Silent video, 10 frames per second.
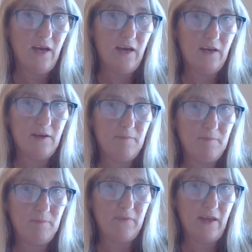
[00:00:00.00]
And
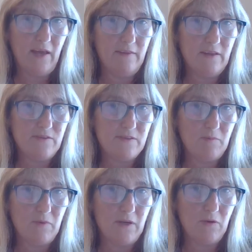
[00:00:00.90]
there's
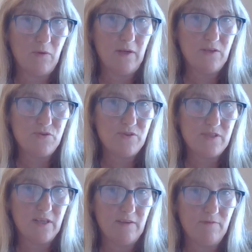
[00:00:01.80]
some really quite
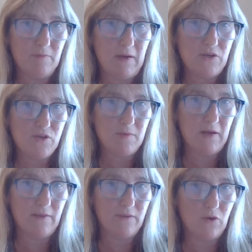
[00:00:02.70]
interesting information
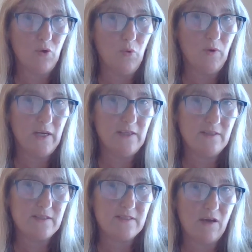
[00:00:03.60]
about the coins,